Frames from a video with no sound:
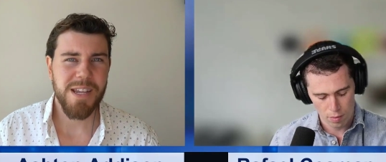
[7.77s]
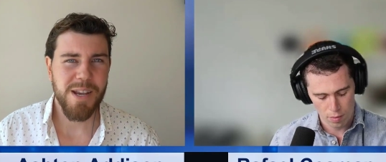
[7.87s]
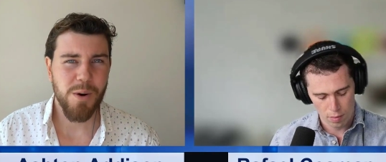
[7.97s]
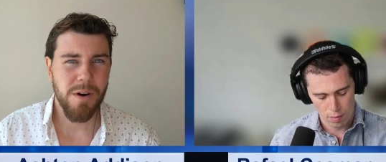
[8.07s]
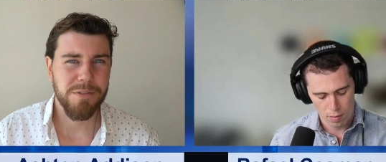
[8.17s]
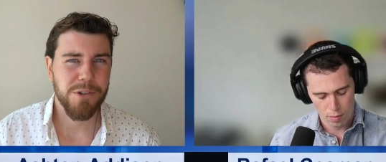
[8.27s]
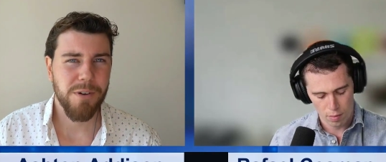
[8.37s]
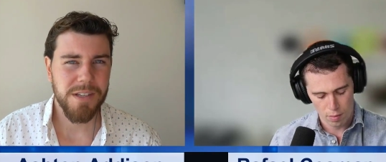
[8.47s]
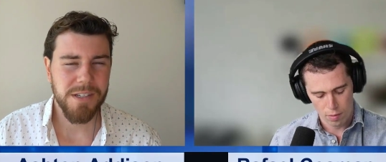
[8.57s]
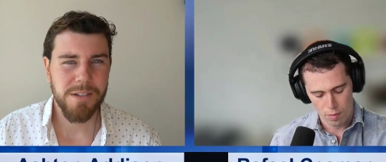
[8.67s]
Speaker 1: the CEO
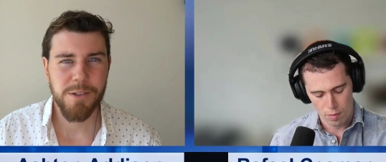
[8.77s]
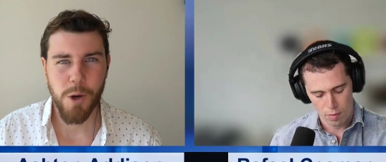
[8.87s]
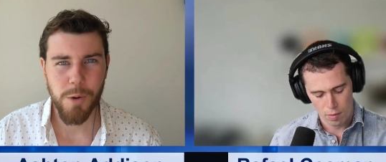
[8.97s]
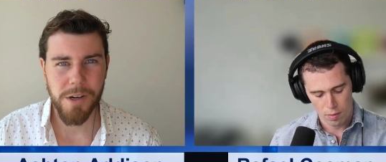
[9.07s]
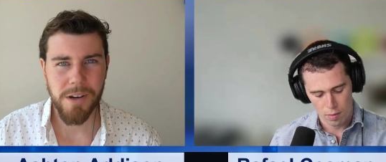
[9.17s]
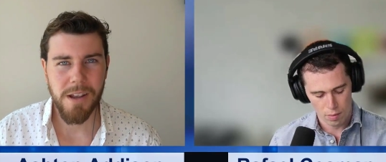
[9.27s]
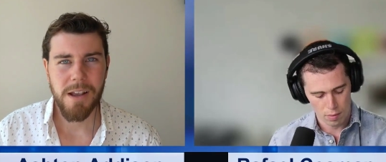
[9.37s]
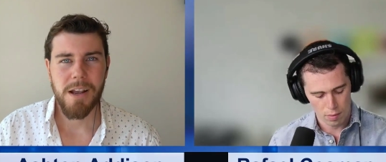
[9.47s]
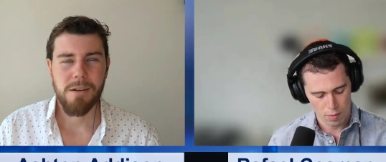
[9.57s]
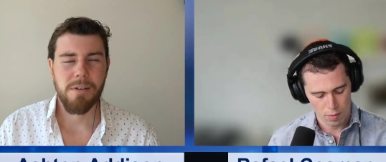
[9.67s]
of Trust Token.
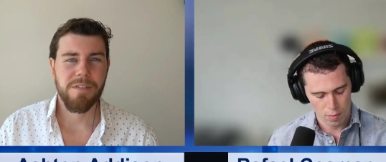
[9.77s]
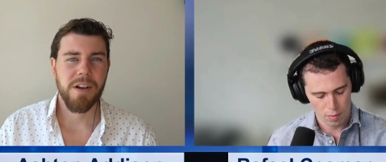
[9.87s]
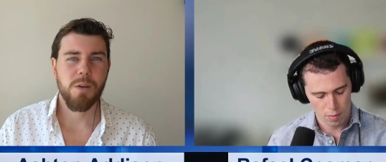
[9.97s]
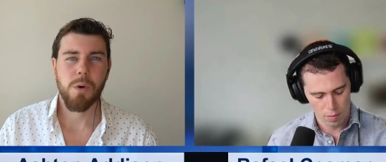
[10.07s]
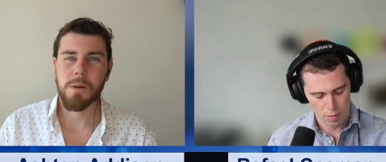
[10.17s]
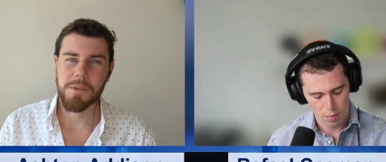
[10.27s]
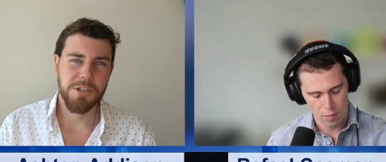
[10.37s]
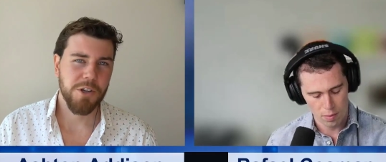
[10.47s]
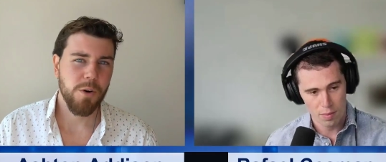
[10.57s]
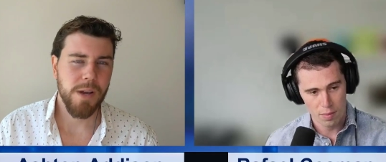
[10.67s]
Rafael,
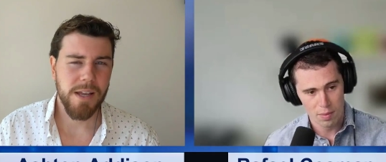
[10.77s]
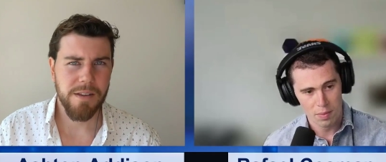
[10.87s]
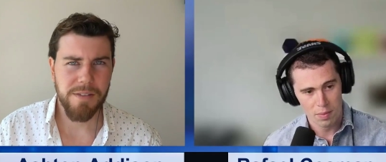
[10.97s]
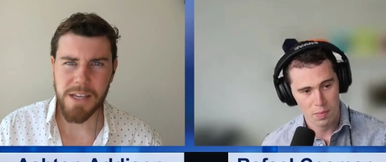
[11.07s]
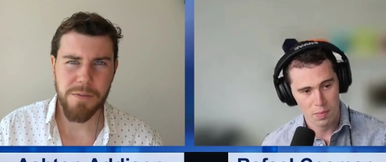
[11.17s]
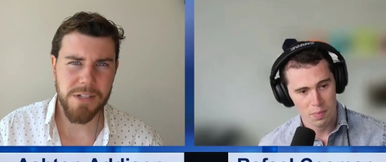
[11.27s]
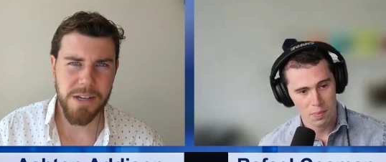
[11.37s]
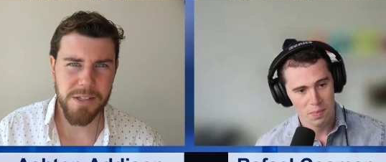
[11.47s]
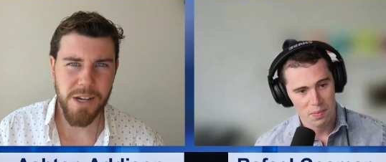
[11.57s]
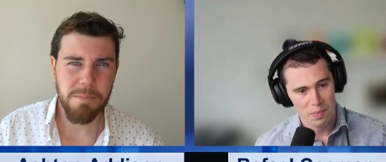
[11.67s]
welcome to the show, and thank
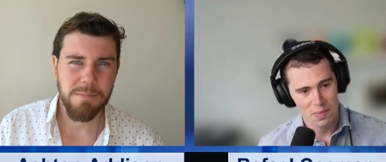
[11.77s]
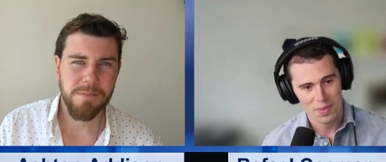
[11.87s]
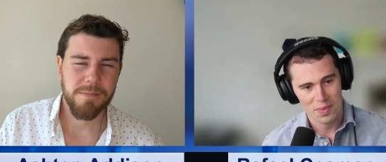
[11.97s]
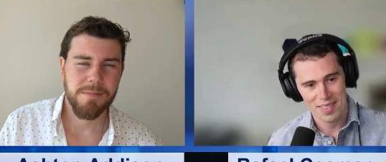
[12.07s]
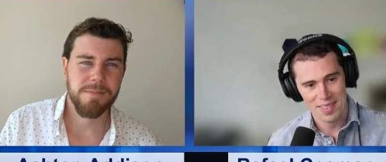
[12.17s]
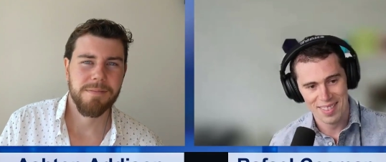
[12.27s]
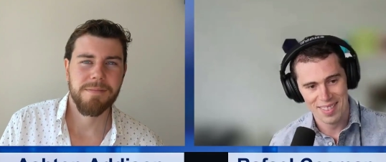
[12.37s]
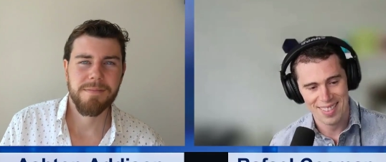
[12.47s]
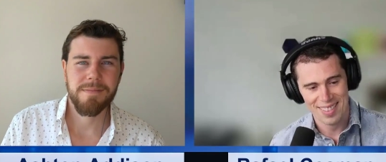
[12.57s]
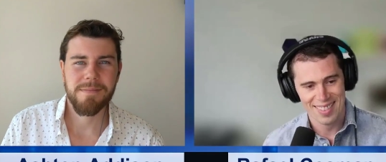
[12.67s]
you for taking the time.
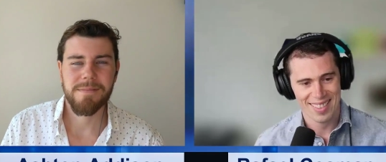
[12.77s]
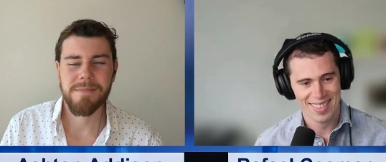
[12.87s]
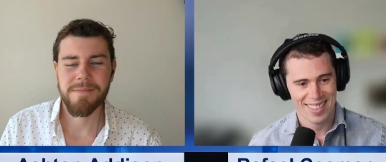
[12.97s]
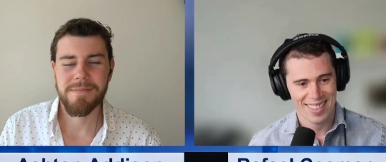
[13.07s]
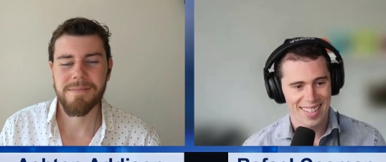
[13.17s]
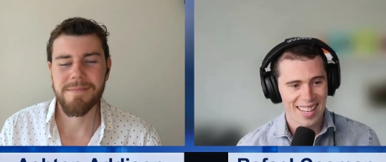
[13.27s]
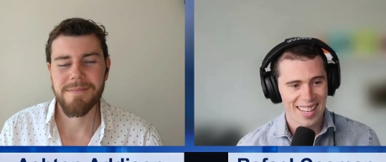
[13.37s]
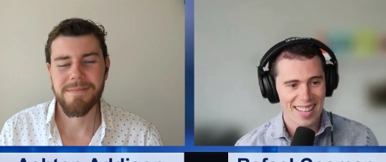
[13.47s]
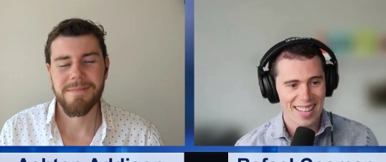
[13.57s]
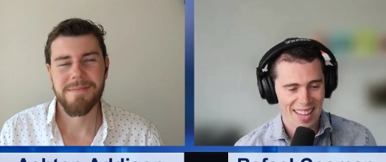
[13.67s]

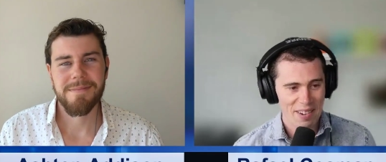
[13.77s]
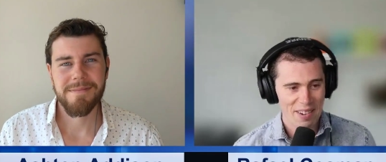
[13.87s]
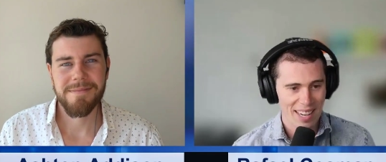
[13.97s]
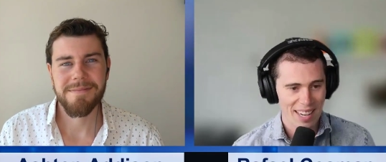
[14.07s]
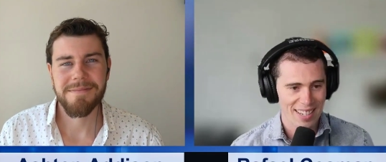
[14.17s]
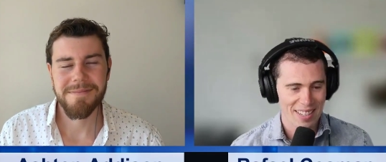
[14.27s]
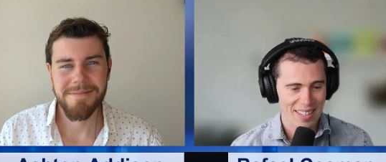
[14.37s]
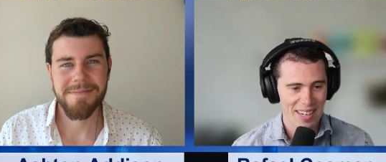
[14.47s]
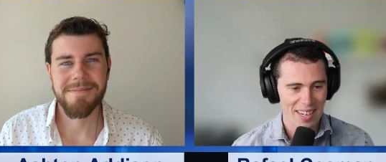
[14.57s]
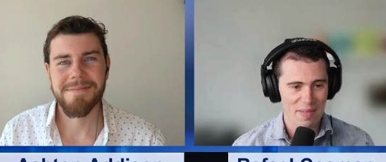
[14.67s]
Speaker 2: Thank you, Ashton. It's great to
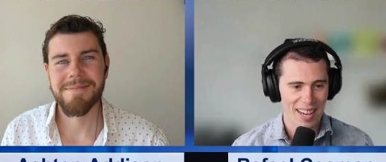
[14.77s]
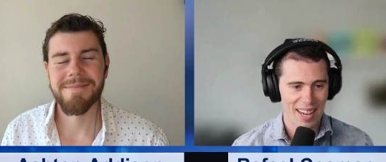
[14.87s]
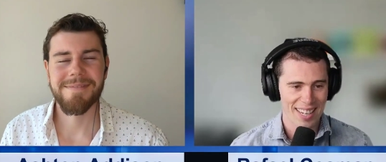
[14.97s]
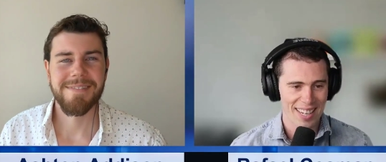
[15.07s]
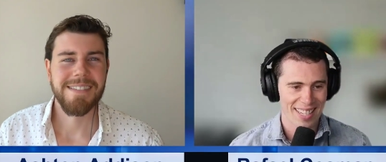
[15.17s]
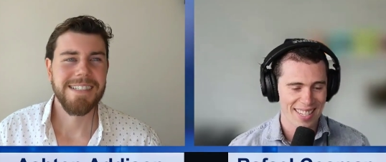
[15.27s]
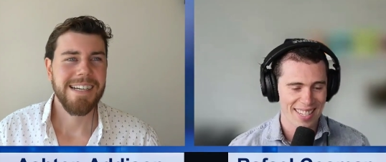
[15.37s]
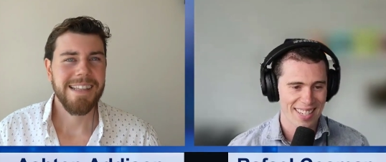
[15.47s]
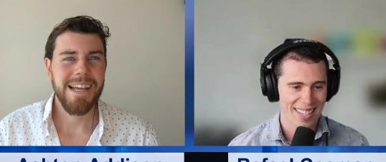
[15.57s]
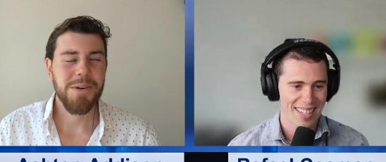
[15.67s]
be on.
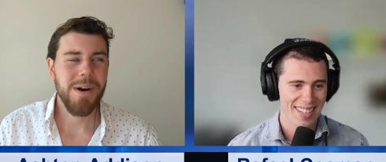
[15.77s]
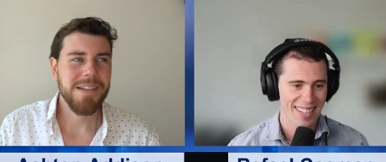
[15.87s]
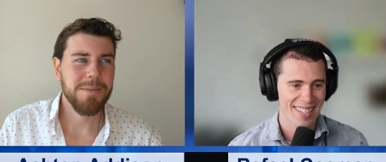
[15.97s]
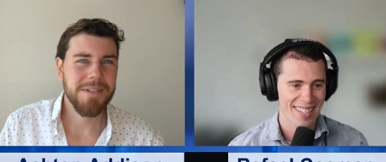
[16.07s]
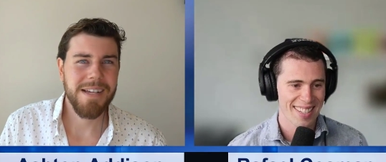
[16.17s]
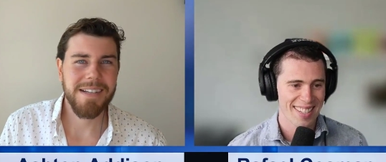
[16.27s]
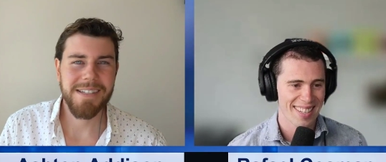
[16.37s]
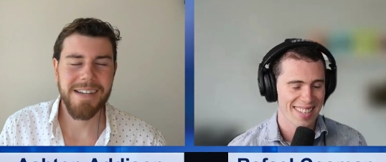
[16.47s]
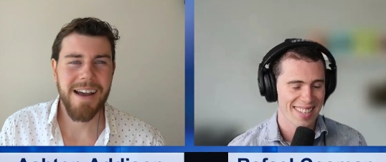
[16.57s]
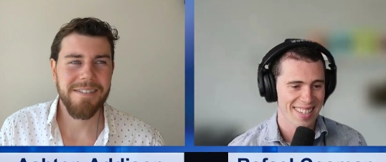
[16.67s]
Speaker 1: Likewise, I'm
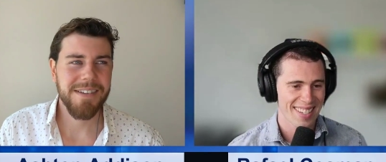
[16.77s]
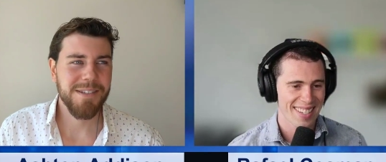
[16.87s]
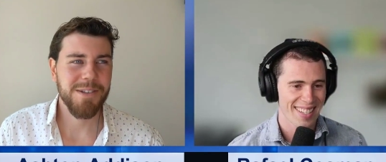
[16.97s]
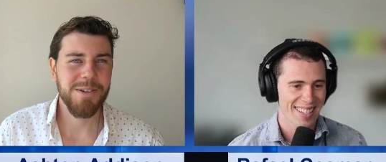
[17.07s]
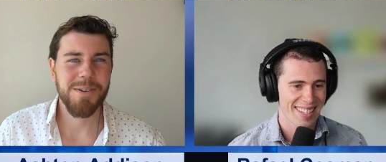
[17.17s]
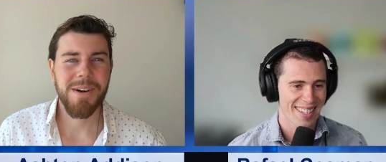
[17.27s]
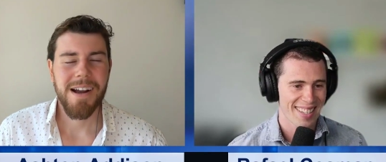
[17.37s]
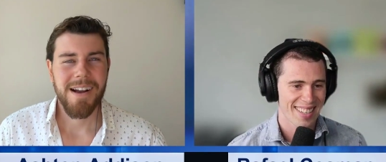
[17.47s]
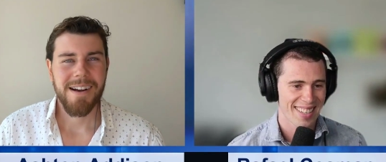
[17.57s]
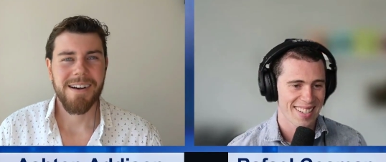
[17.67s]
excited to dive
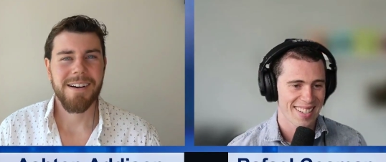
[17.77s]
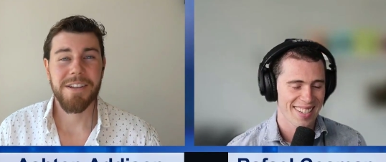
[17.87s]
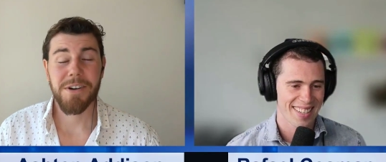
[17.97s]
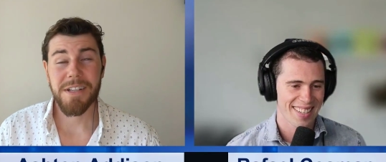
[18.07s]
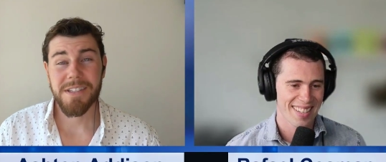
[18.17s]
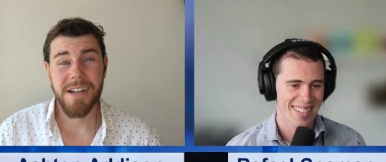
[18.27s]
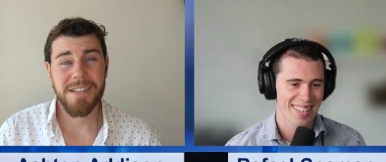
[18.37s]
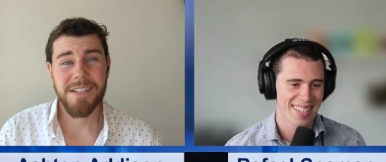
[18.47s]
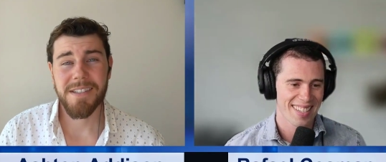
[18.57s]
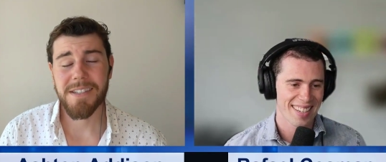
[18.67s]
into uh, your
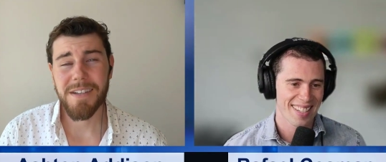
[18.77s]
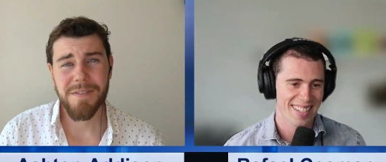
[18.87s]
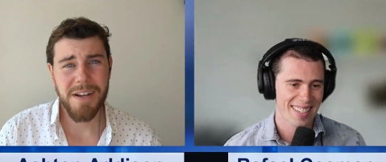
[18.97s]
insights into the